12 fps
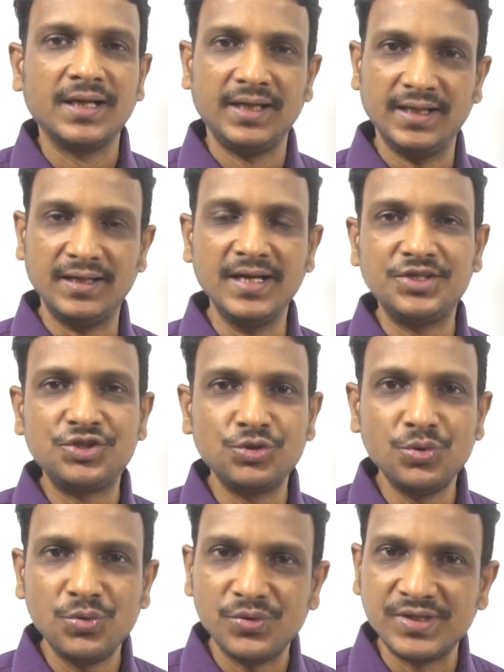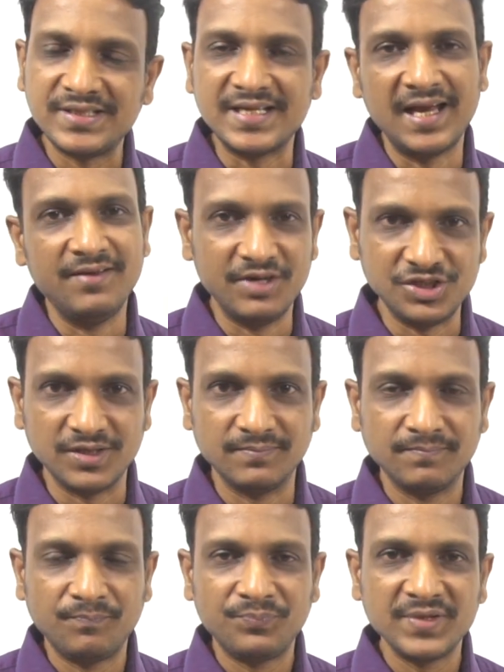it leads to salivation.
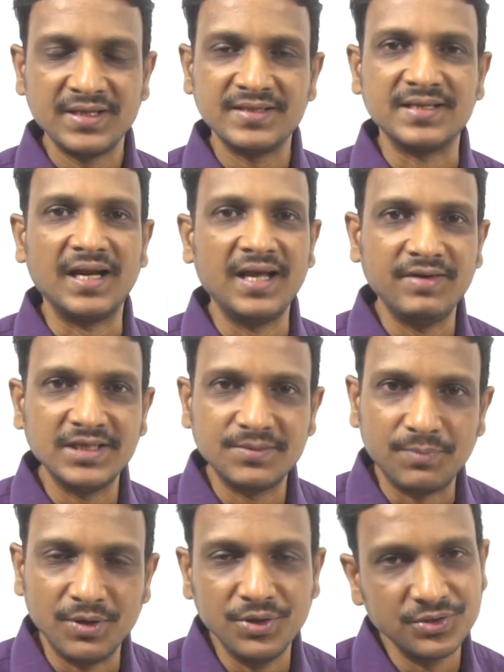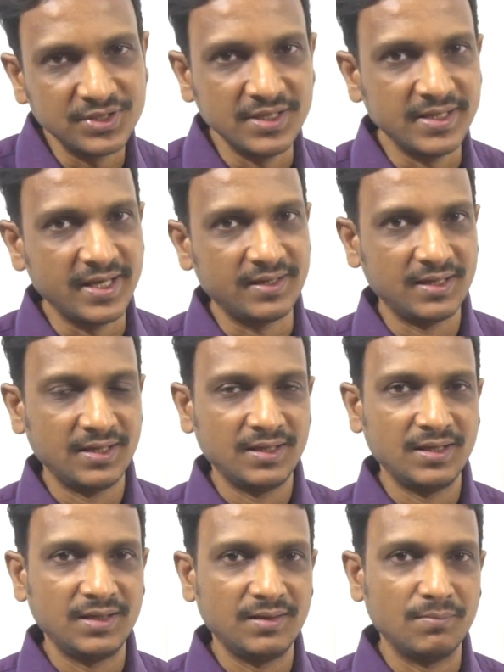Saliva is produced in their
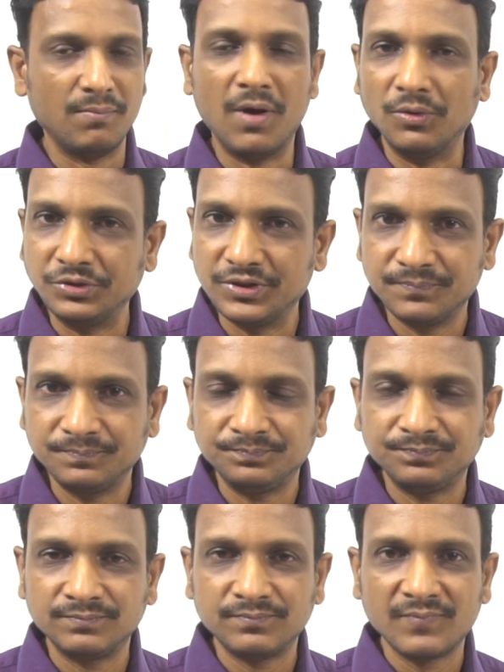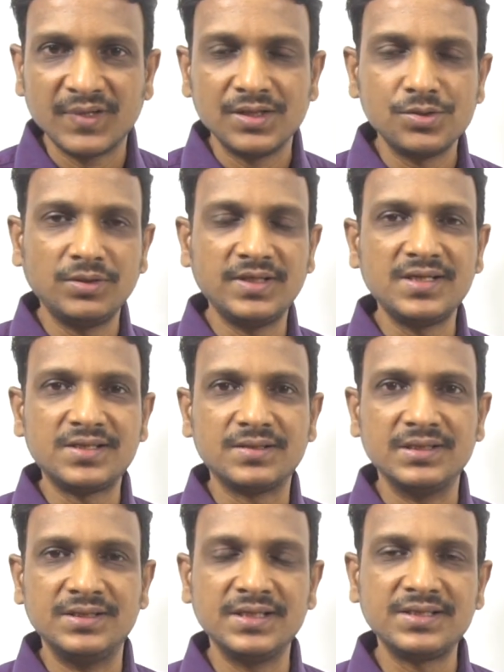mouth. So this
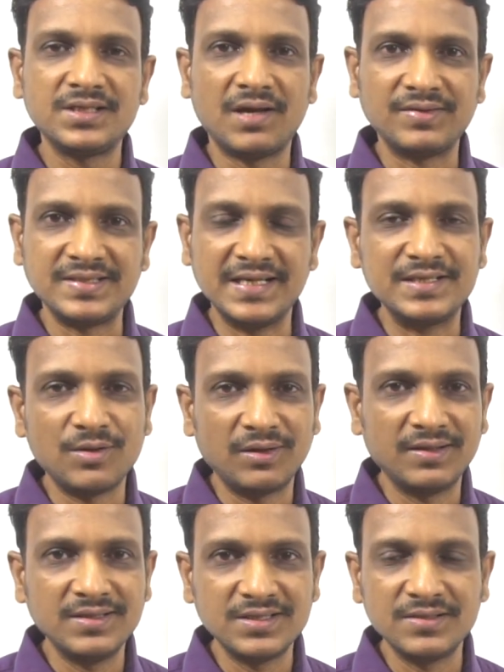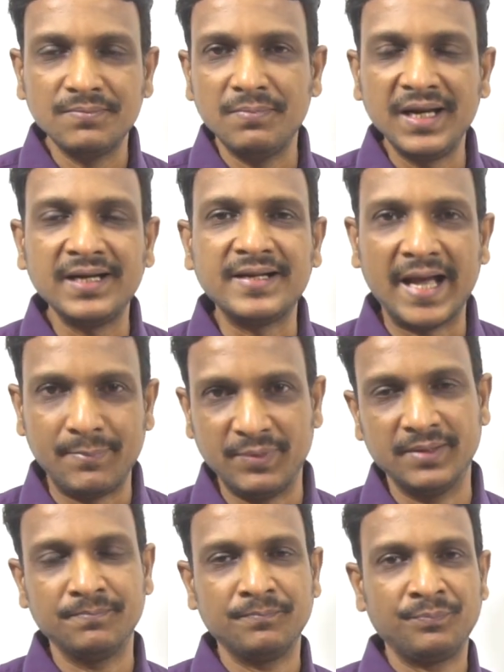is just our sense organs make it
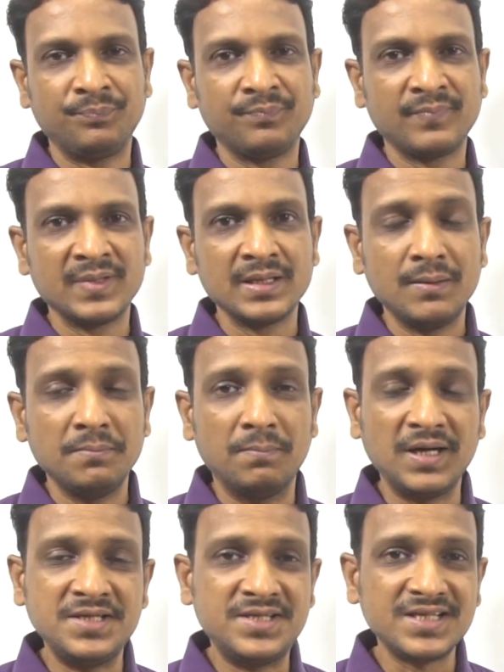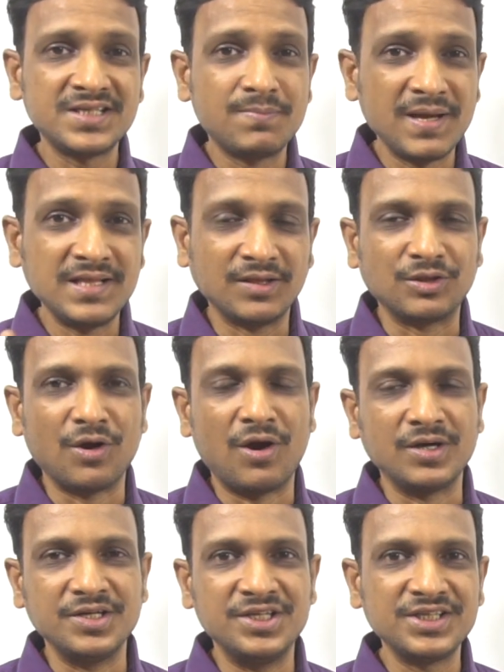happen. But just by the
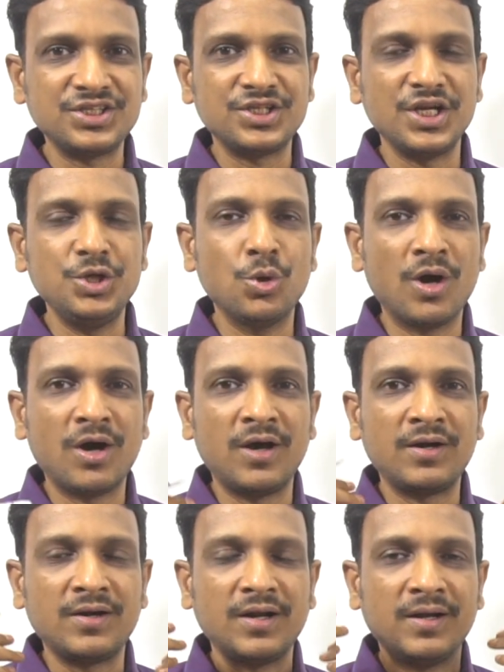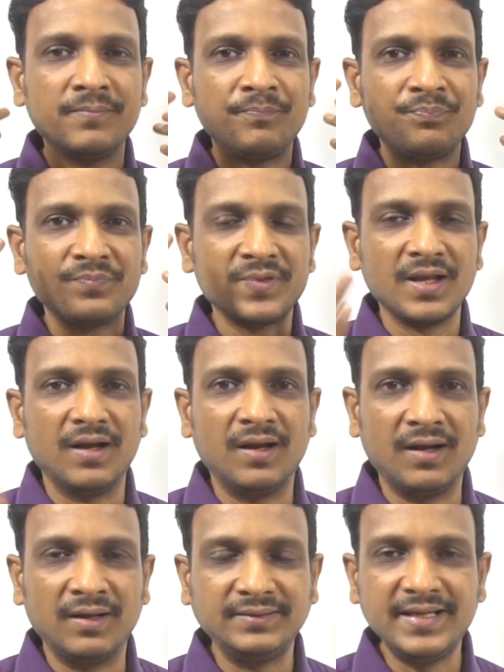thought, just you are
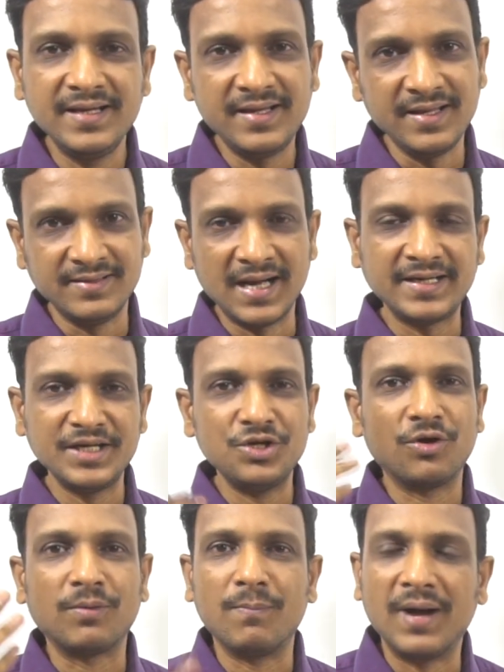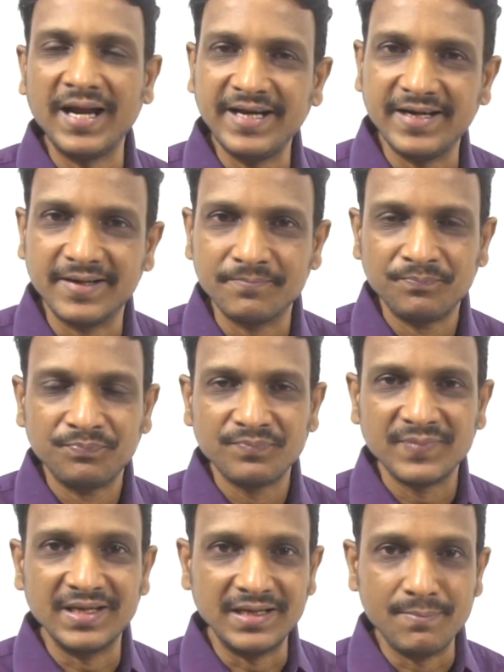thinking that in your mind,
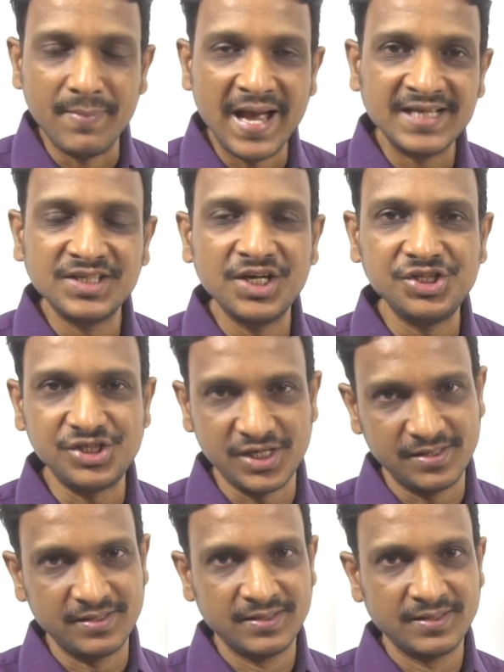that imagination